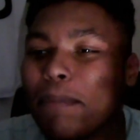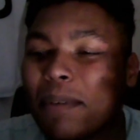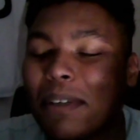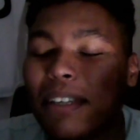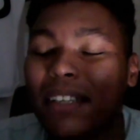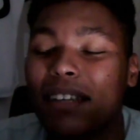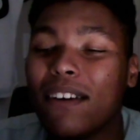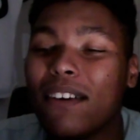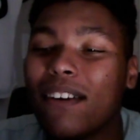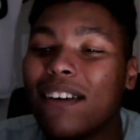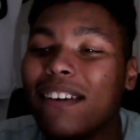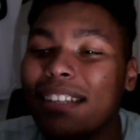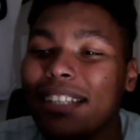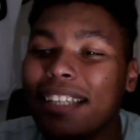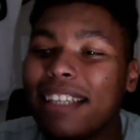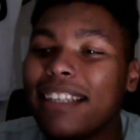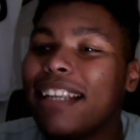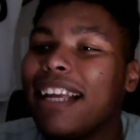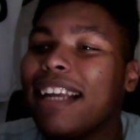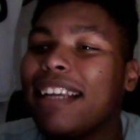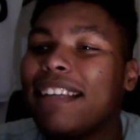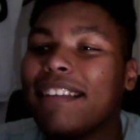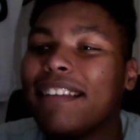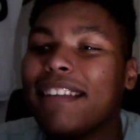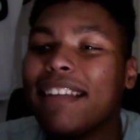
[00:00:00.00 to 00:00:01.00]
But on the
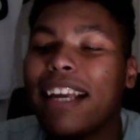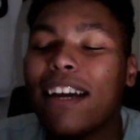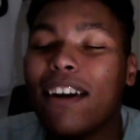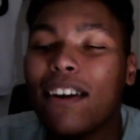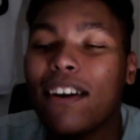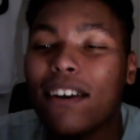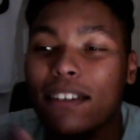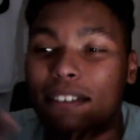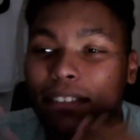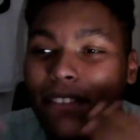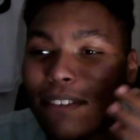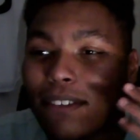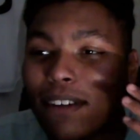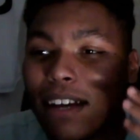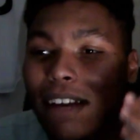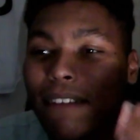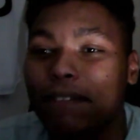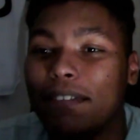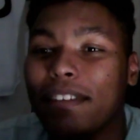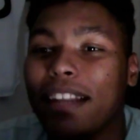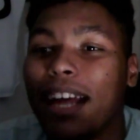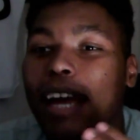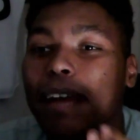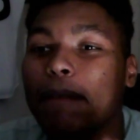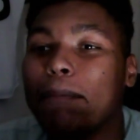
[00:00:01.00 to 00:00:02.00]
day today, Arsenal
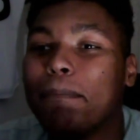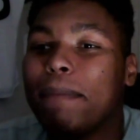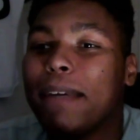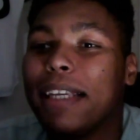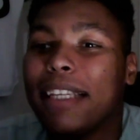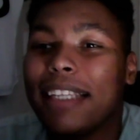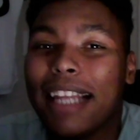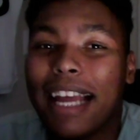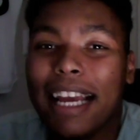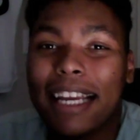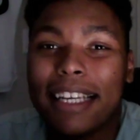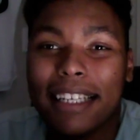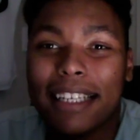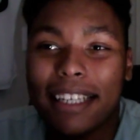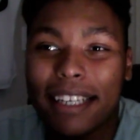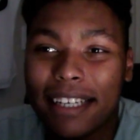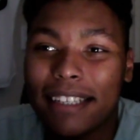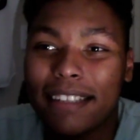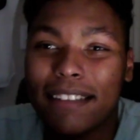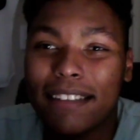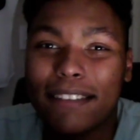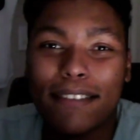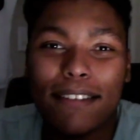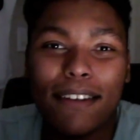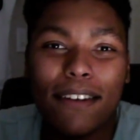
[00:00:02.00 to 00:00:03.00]
have not been that
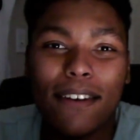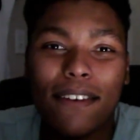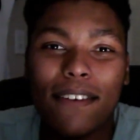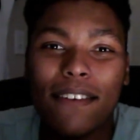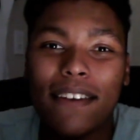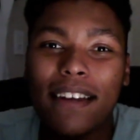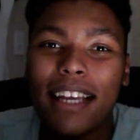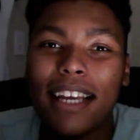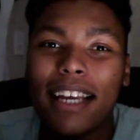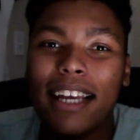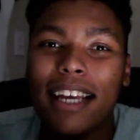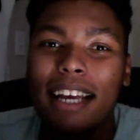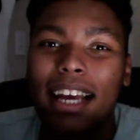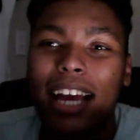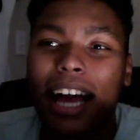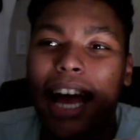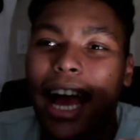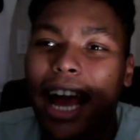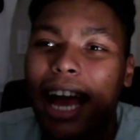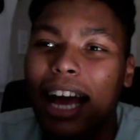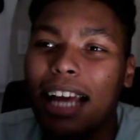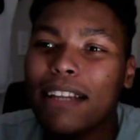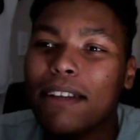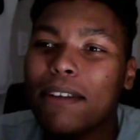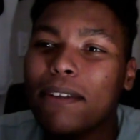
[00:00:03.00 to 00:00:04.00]
good. So,
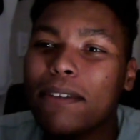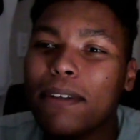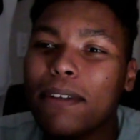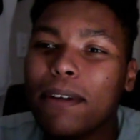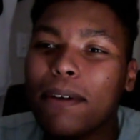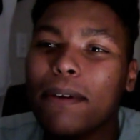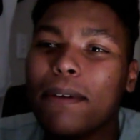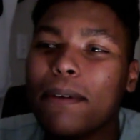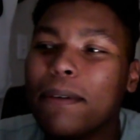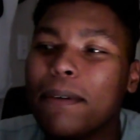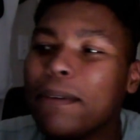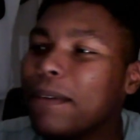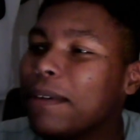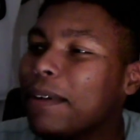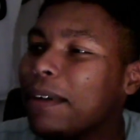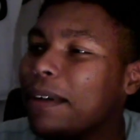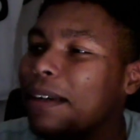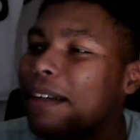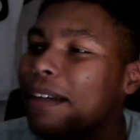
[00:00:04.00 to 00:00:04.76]
I don't know.